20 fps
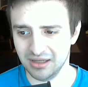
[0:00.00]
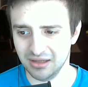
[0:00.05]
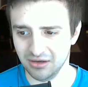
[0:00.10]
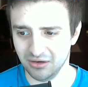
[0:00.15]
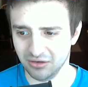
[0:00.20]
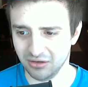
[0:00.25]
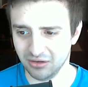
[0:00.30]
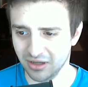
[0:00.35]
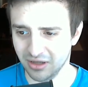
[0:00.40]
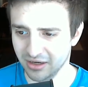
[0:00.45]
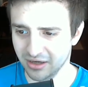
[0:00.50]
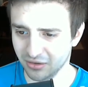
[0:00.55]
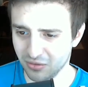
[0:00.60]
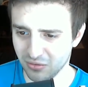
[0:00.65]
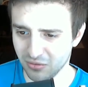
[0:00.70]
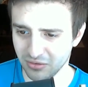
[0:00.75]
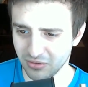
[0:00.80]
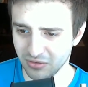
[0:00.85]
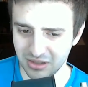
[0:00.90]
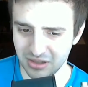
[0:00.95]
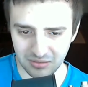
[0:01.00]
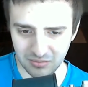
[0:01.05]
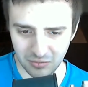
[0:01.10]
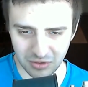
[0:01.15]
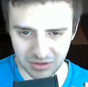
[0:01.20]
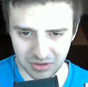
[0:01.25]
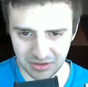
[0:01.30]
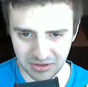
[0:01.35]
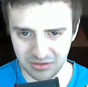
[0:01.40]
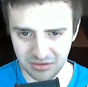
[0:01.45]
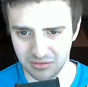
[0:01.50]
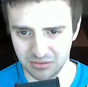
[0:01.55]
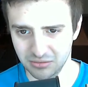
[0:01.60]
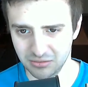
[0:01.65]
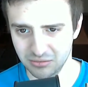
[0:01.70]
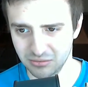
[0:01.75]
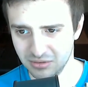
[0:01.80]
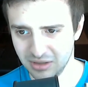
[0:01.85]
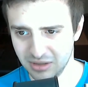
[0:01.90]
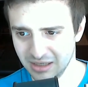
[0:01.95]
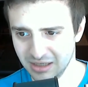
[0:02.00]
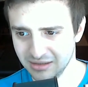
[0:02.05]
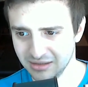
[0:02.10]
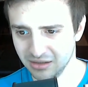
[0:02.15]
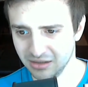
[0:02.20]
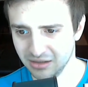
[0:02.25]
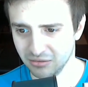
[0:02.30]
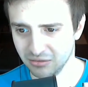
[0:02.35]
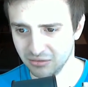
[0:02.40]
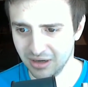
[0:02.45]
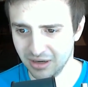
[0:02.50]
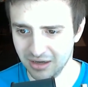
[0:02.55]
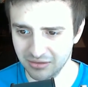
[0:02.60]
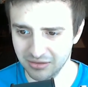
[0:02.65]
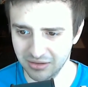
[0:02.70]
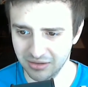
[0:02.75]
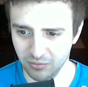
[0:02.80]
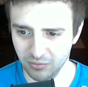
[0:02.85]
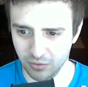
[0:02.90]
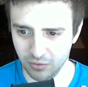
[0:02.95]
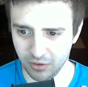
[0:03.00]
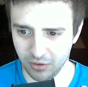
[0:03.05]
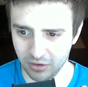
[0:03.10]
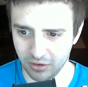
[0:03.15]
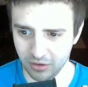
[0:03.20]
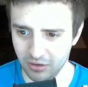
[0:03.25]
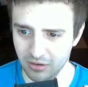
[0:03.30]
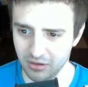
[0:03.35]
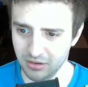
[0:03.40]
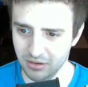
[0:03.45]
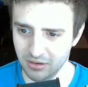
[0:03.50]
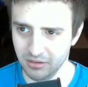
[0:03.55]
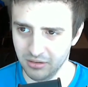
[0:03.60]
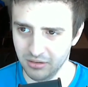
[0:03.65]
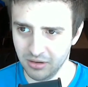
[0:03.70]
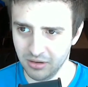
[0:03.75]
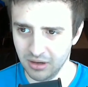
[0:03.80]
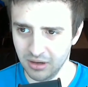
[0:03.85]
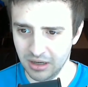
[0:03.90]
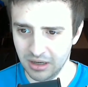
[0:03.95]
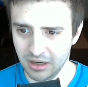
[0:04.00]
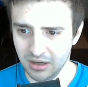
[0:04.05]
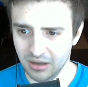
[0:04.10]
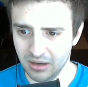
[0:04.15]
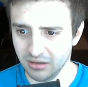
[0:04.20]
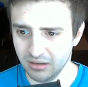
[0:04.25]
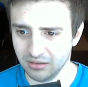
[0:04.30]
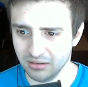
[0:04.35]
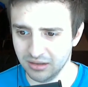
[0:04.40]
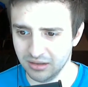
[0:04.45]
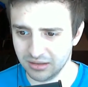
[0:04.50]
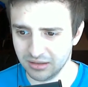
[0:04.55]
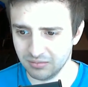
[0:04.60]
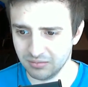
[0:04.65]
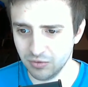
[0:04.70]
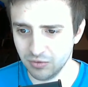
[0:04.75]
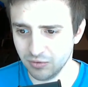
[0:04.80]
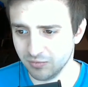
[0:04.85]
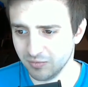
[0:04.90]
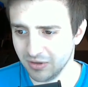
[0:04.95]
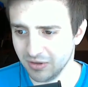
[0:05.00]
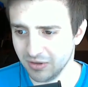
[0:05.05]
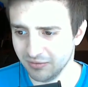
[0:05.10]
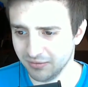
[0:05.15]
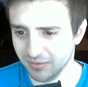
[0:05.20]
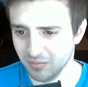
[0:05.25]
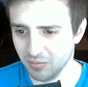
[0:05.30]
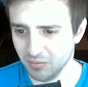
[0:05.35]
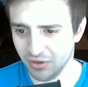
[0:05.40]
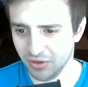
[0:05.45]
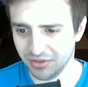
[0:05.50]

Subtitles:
there and a lot of the core team wants to kind of stick around and work on this movement from one